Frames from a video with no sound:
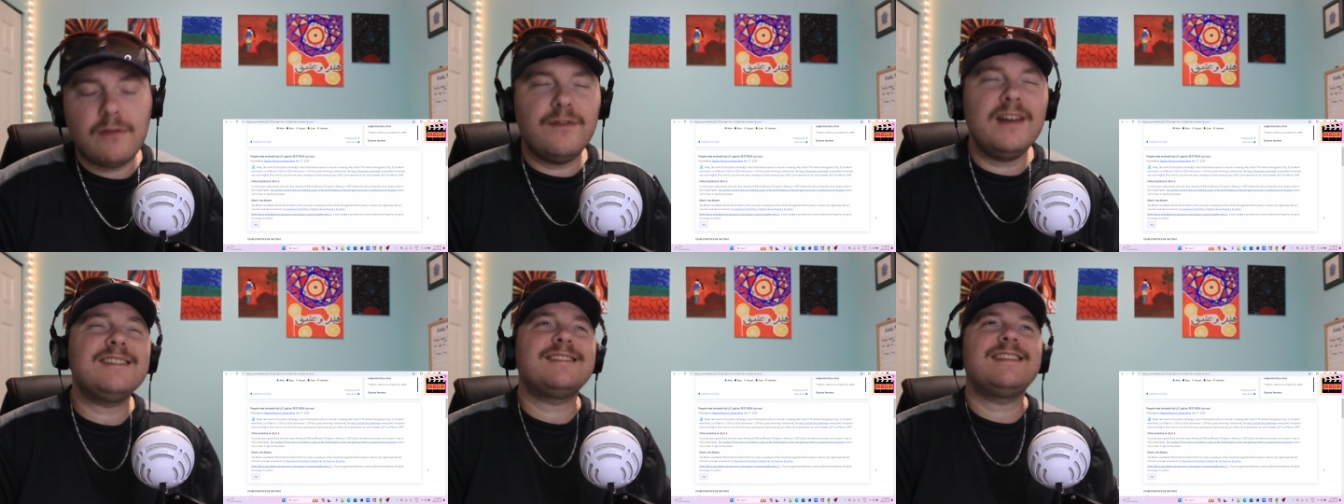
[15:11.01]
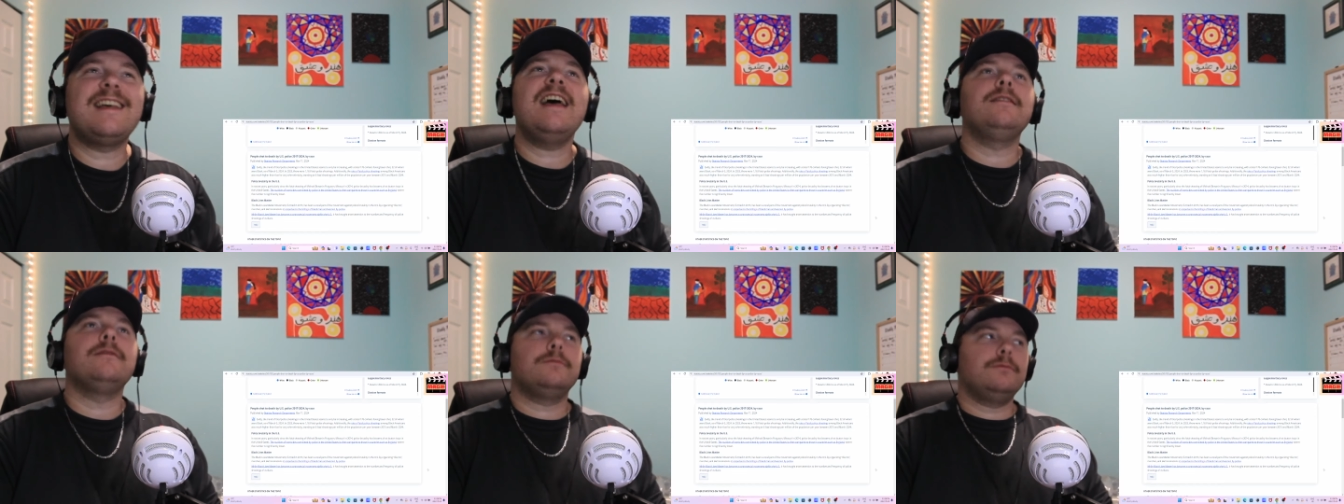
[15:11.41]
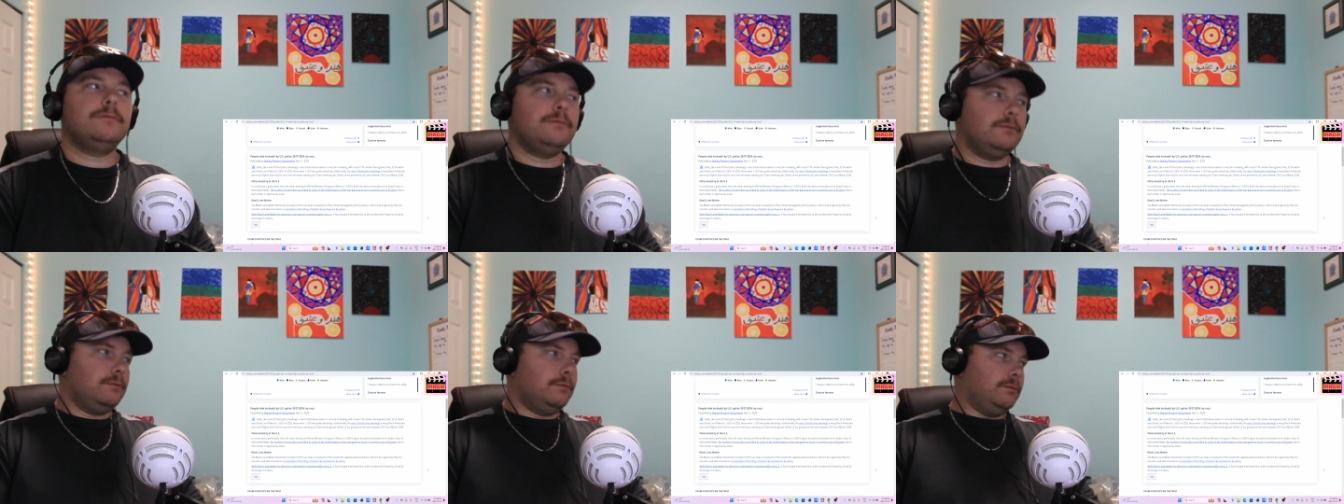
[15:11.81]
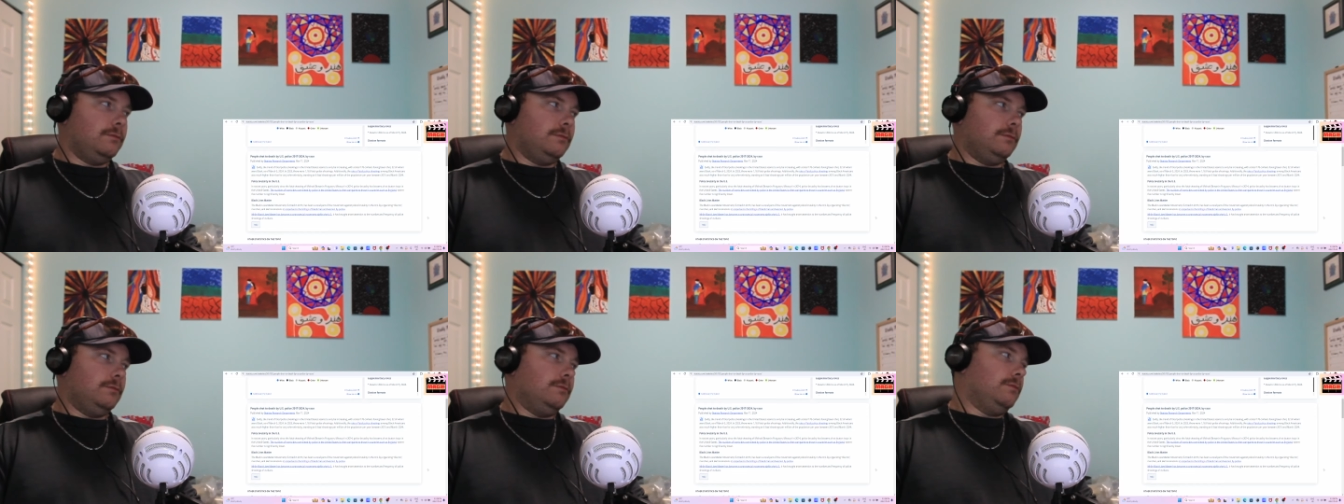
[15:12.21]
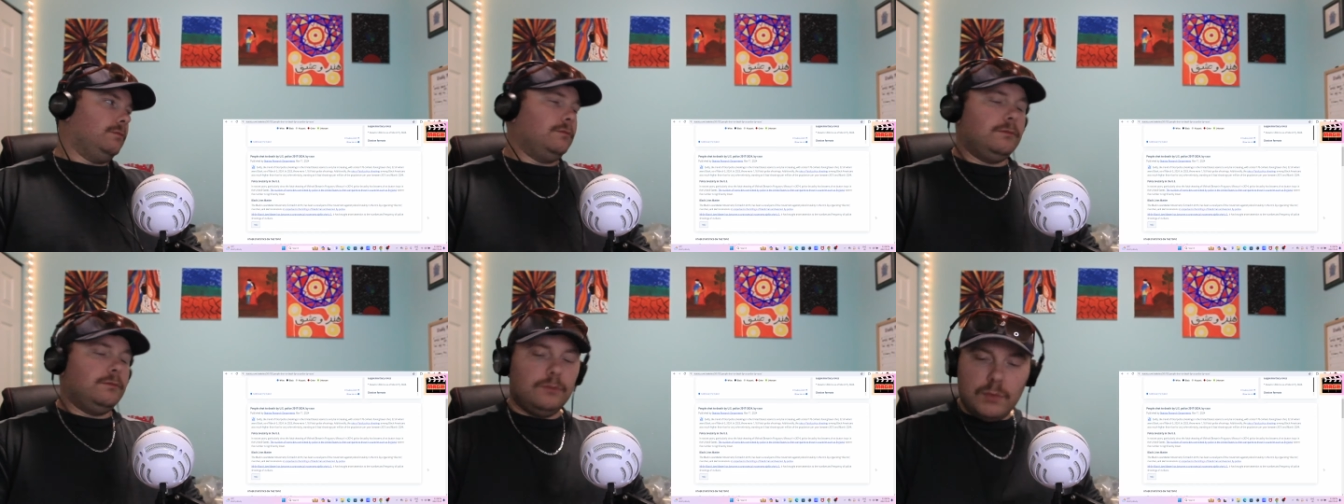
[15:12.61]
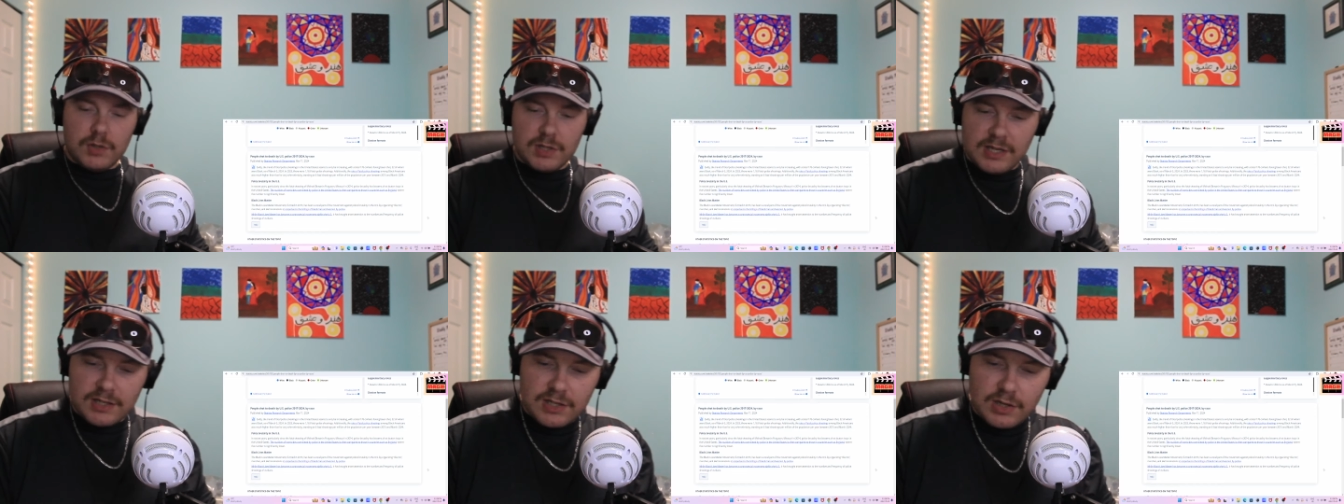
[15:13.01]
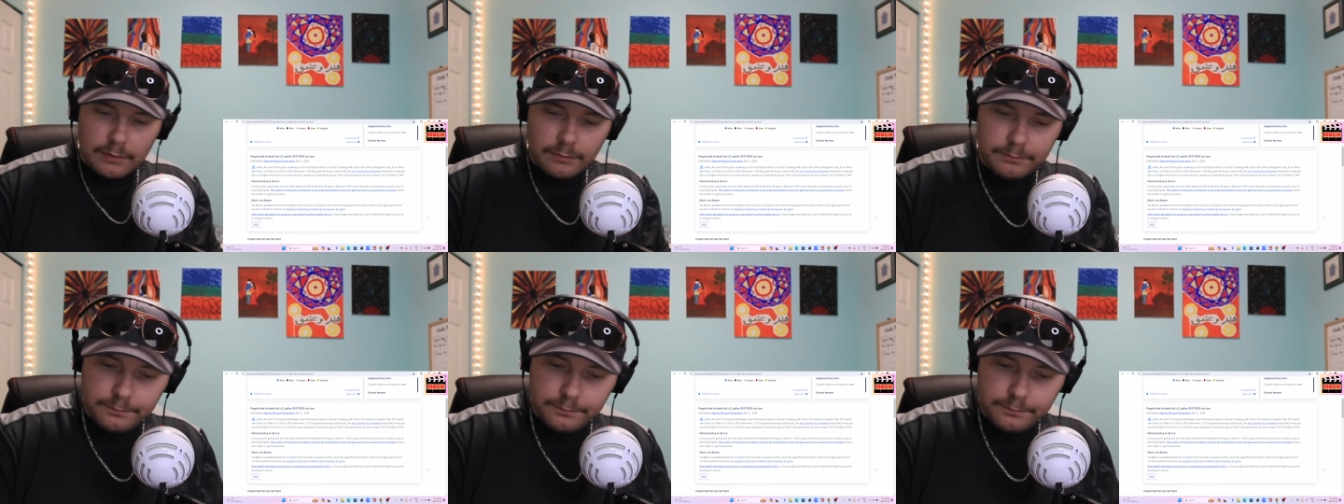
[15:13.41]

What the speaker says: Wiedersehen. We'll see you soon.